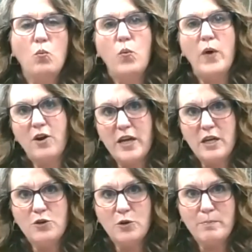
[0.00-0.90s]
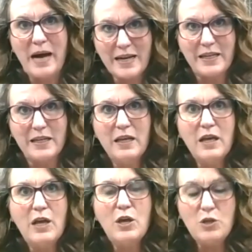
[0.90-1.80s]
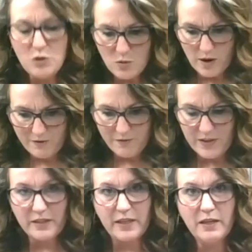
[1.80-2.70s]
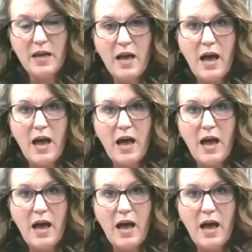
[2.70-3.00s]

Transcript: where in your body you are feeling